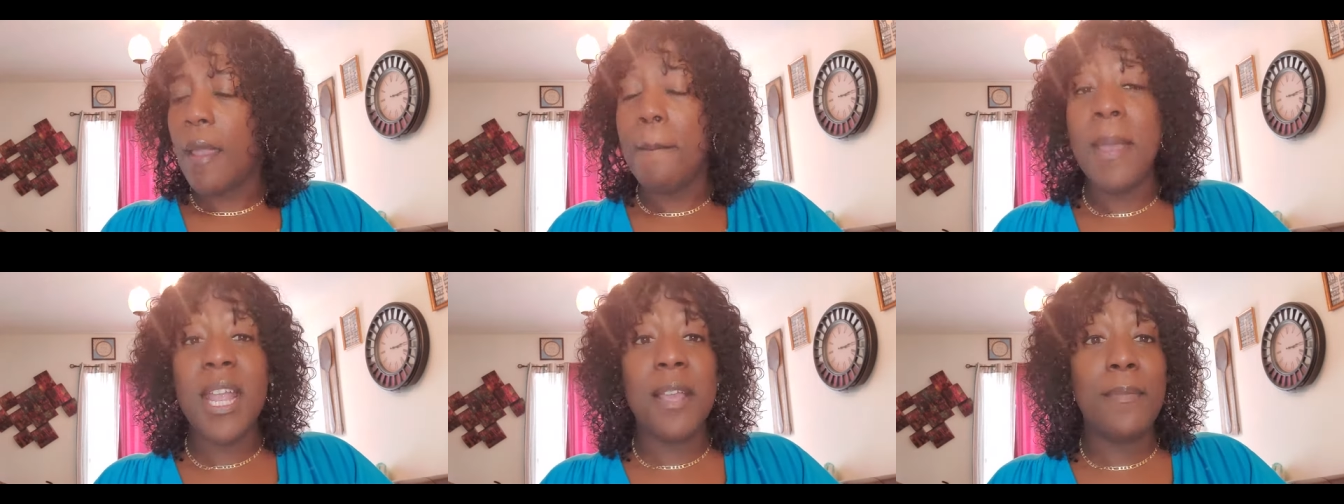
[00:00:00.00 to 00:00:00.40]

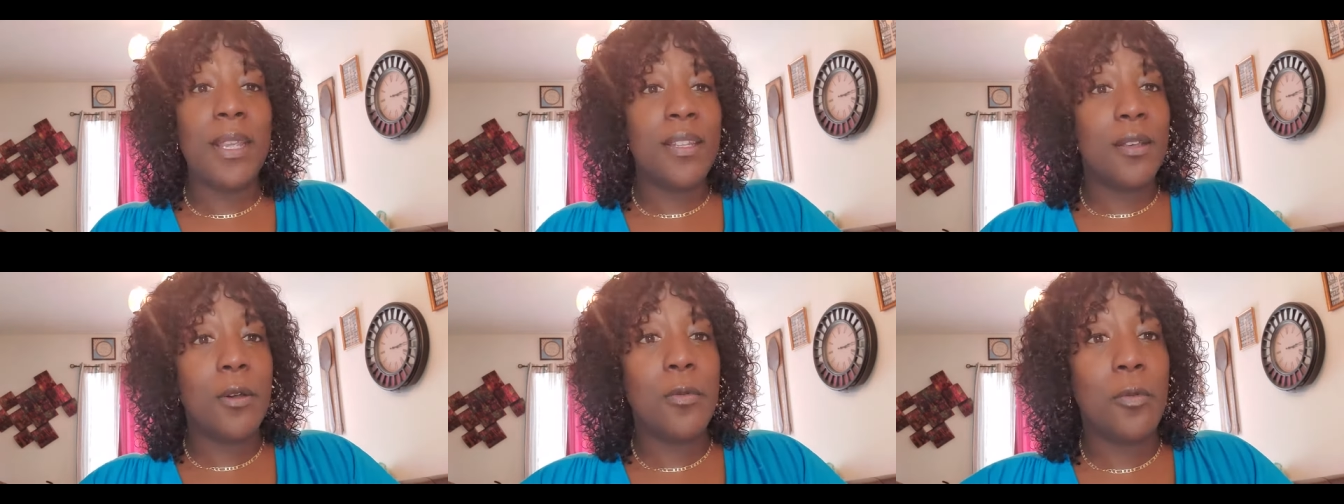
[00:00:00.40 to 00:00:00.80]
Making me
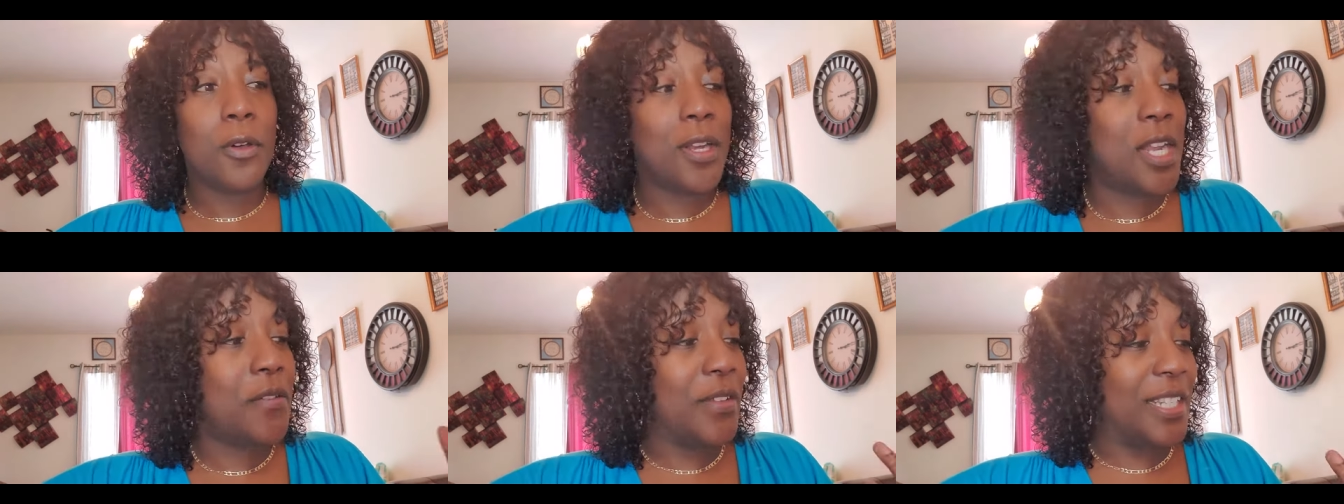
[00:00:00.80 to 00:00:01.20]
don't
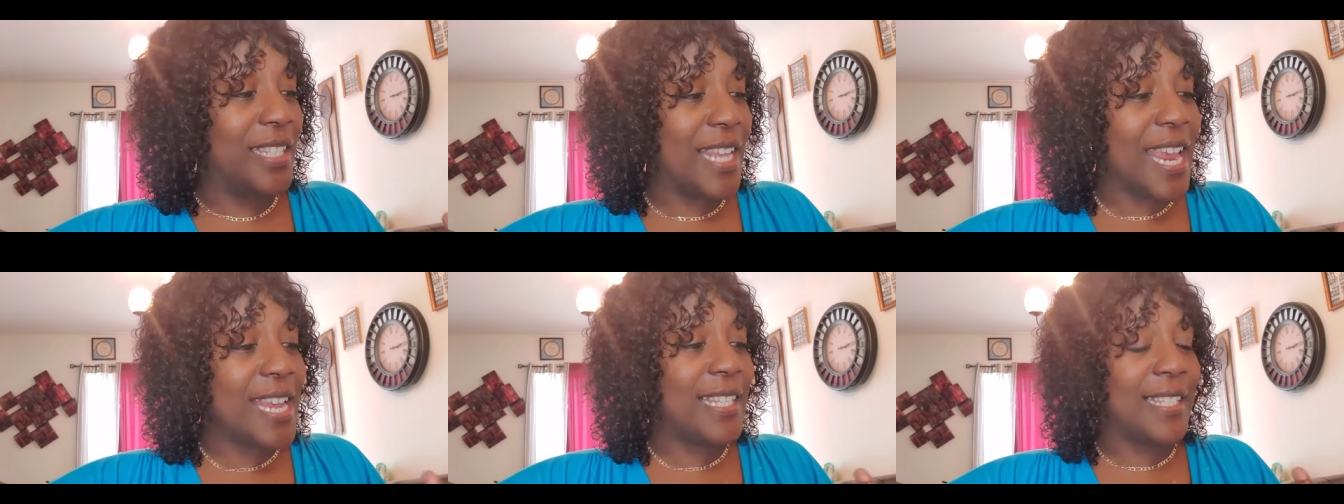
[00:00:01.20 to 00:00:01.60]
want to even
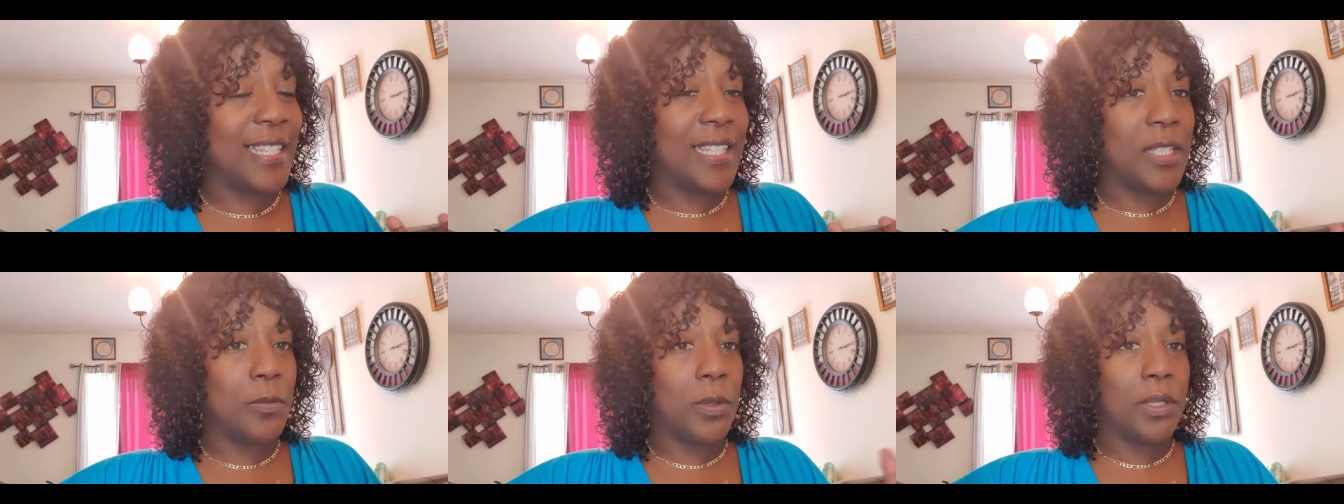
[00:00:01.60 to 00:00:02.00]
taste
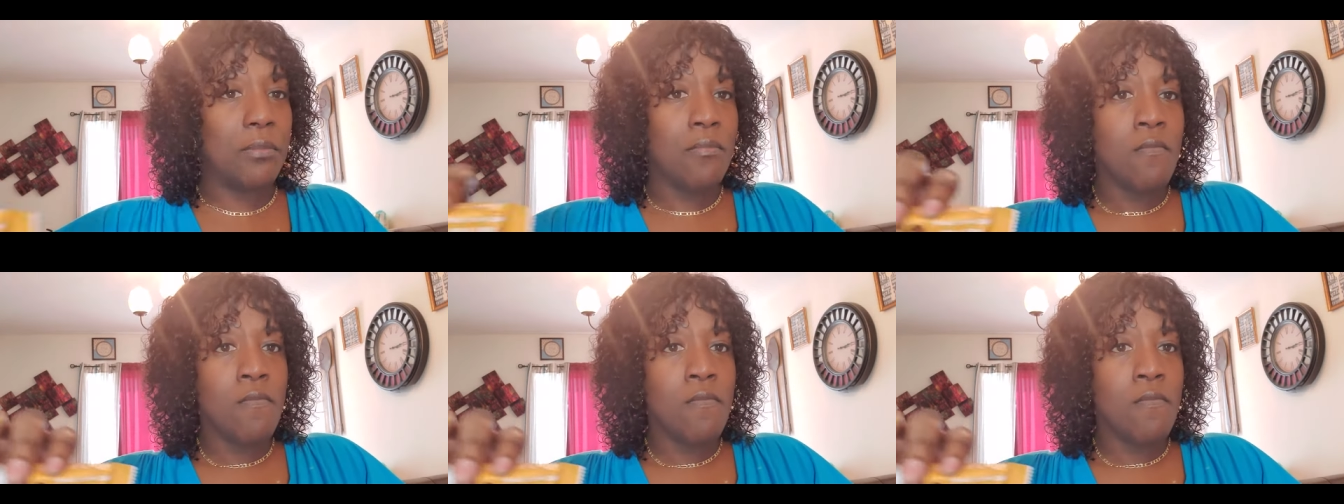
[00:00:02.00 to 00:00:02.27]
this one.